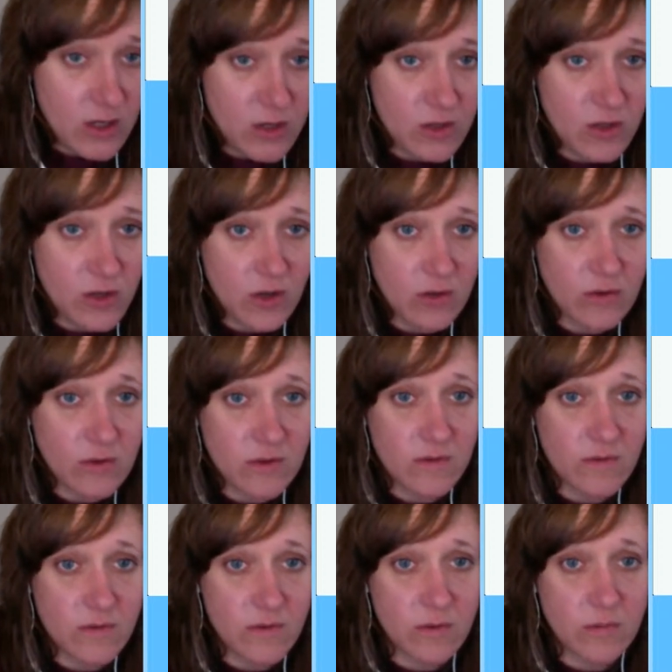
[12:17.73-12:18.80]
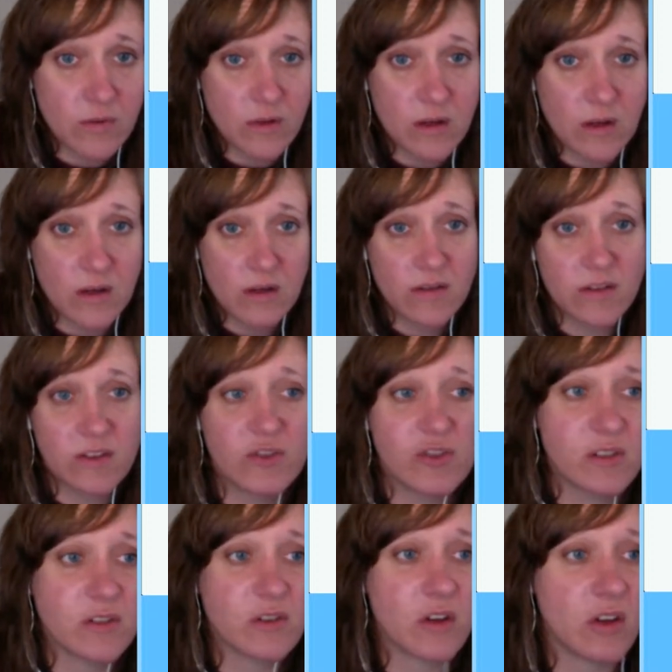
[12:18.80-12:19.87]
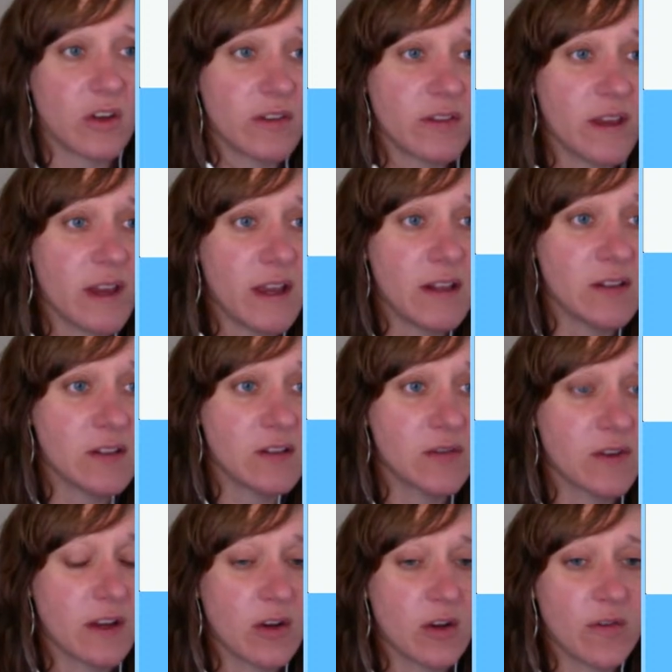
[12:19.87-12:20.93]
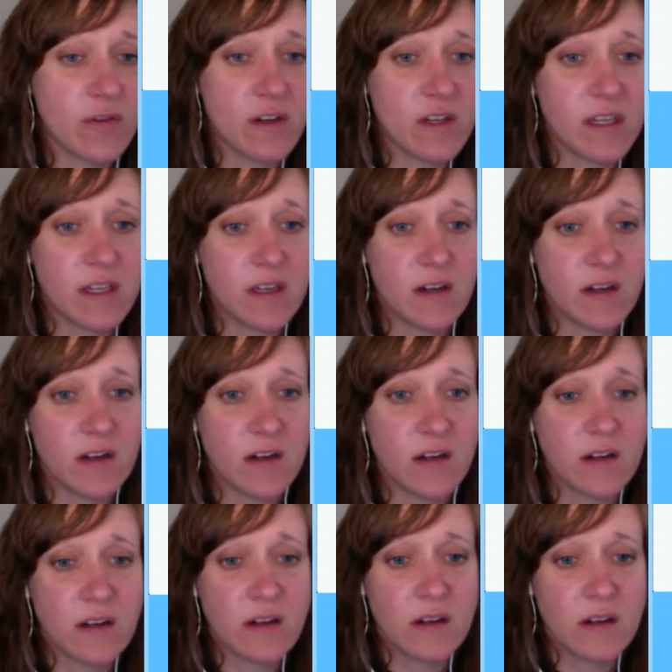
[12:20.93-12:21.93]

notes for blog. Let's just call it that. So if I go over here,